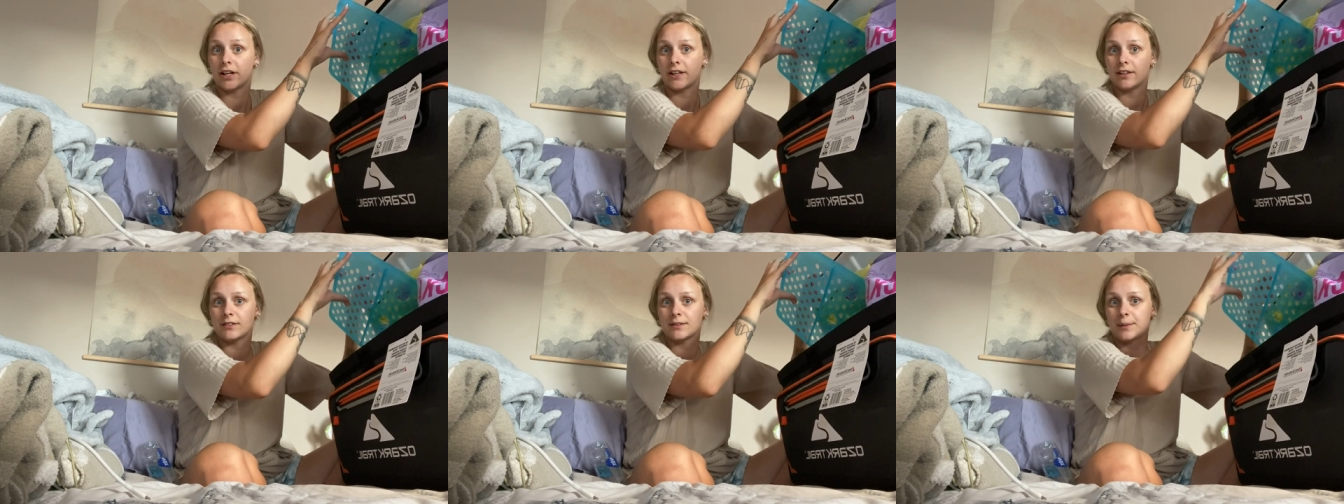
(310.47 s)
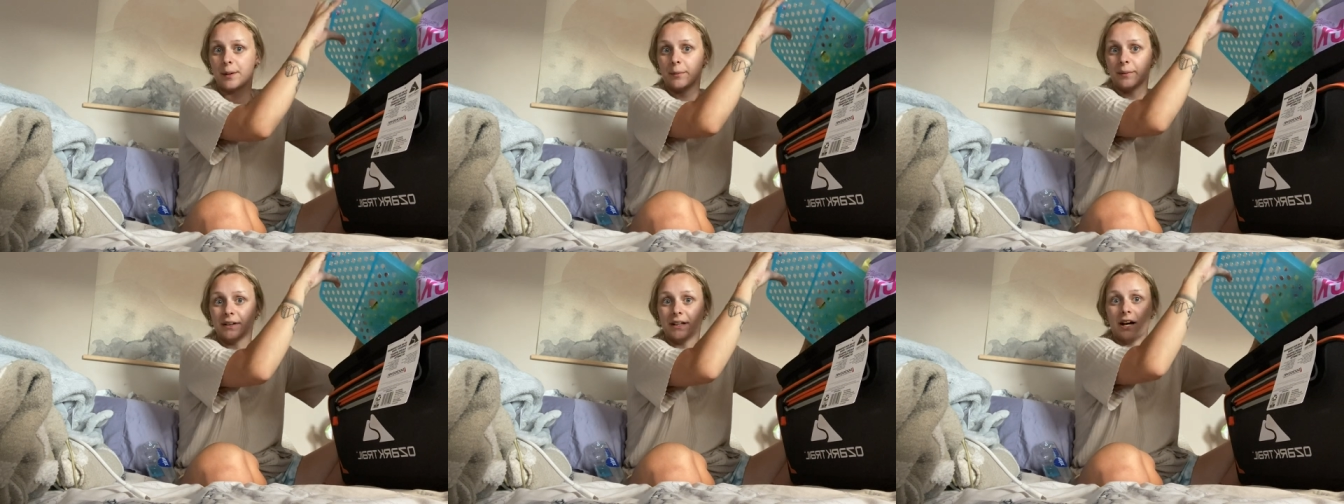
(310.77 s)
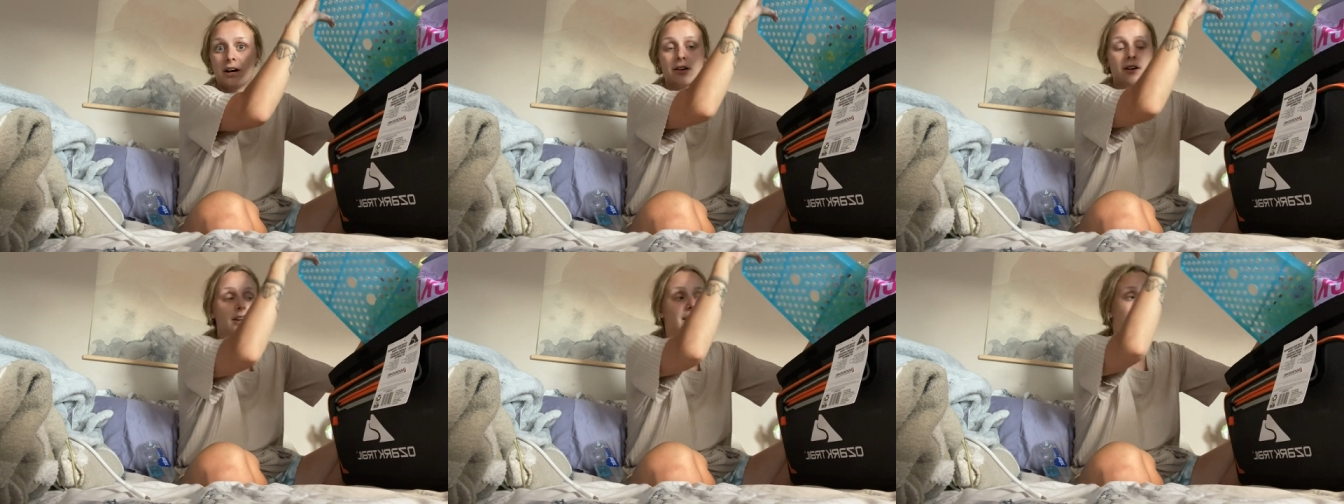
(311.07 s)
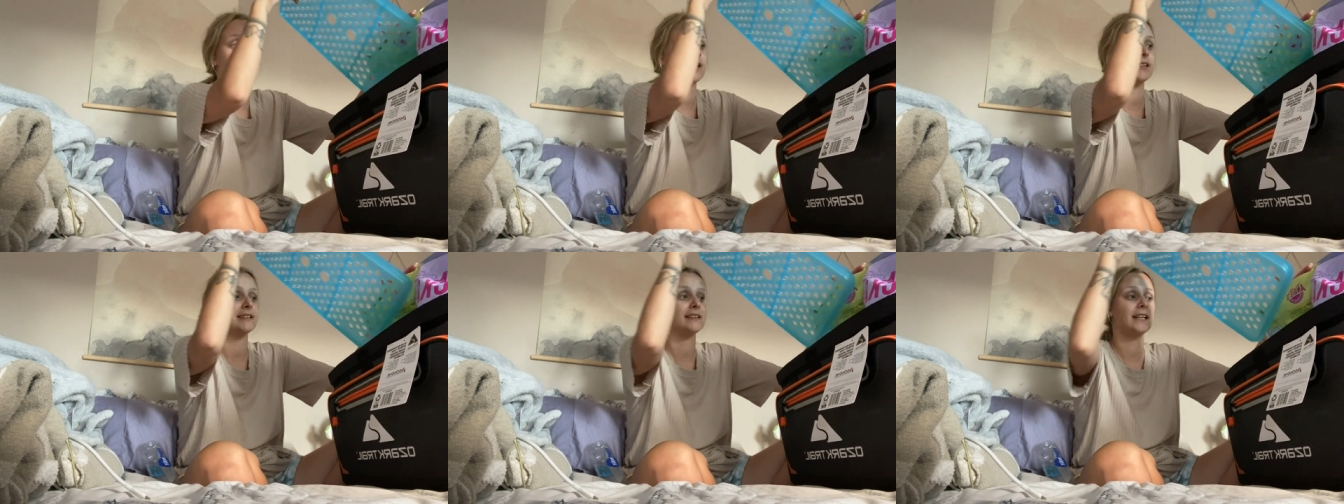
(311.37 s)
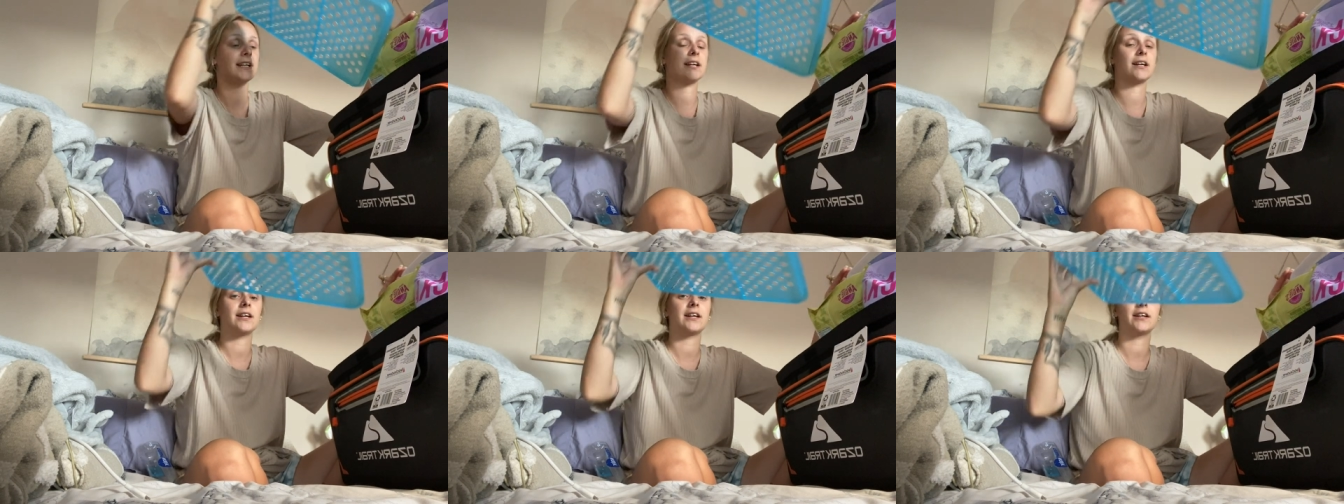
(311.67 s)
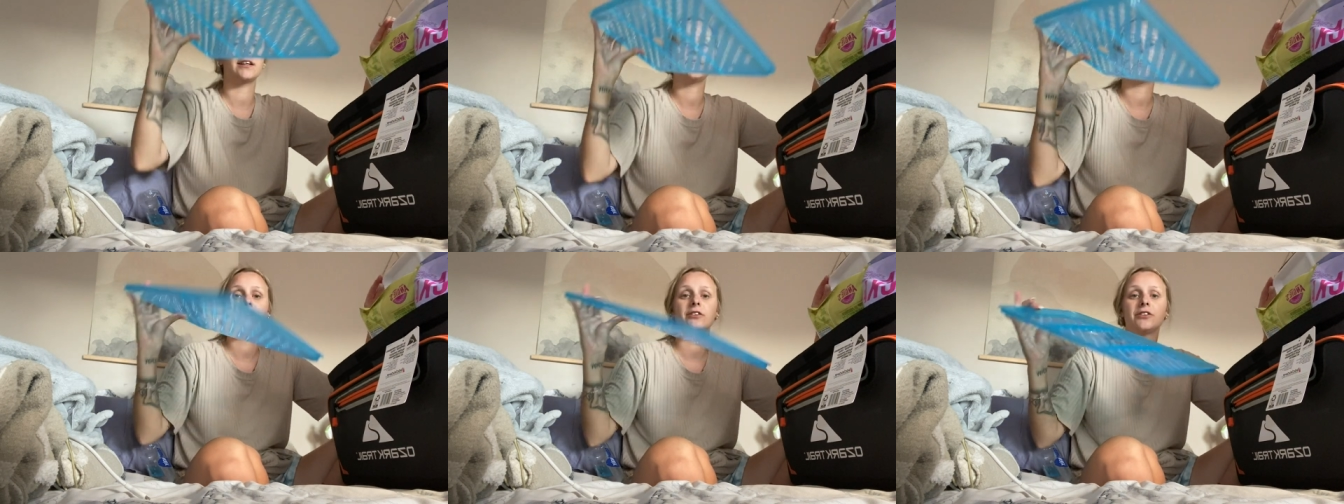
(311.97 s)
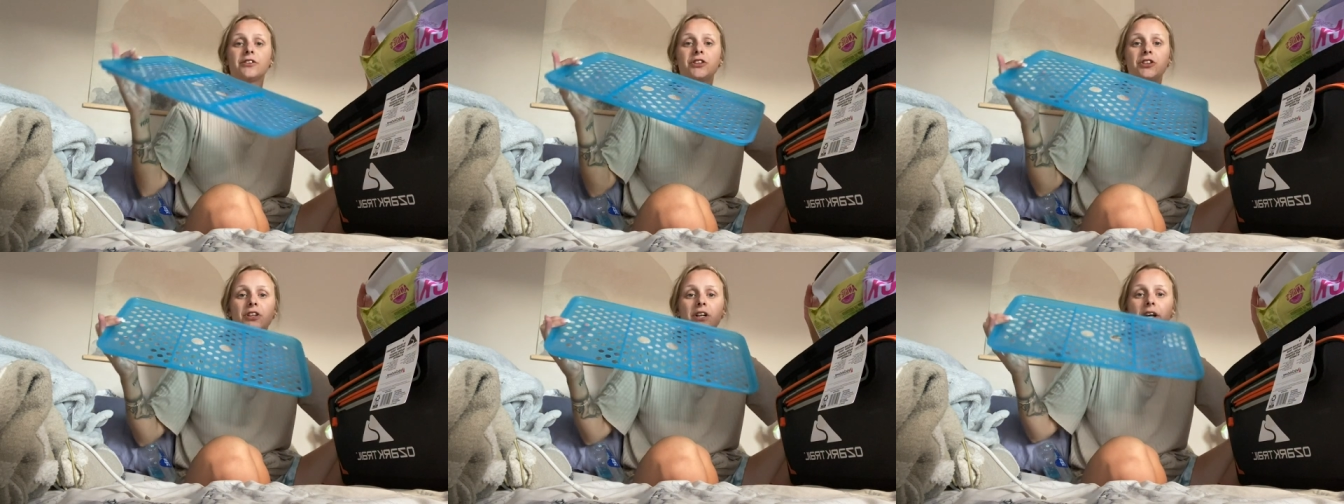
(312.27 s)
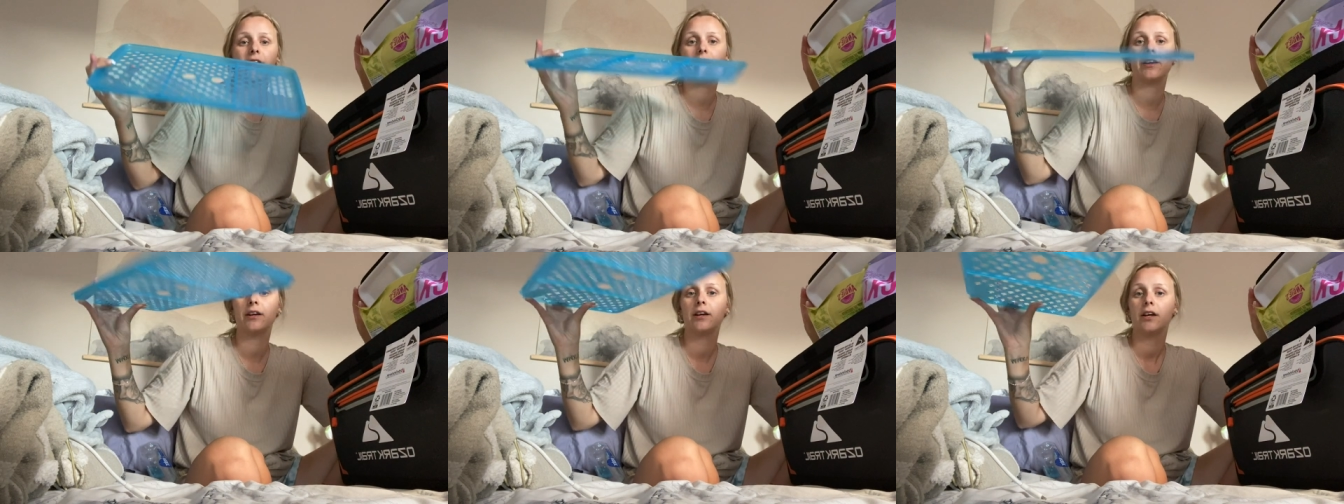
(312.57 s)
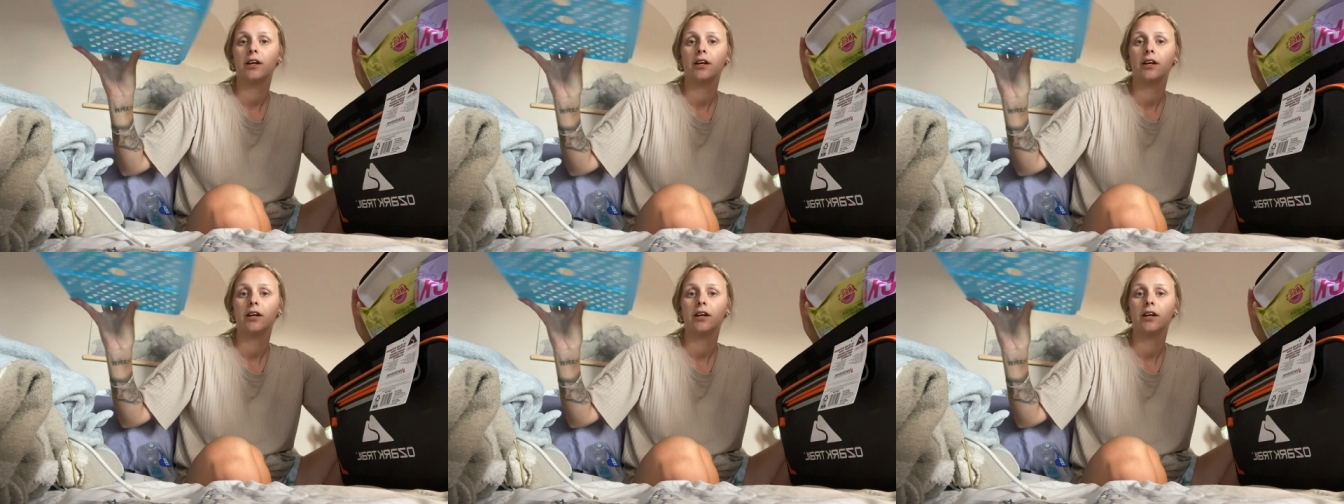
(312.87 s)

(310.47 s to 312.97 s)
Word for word: that was probably loud. It has like a little tray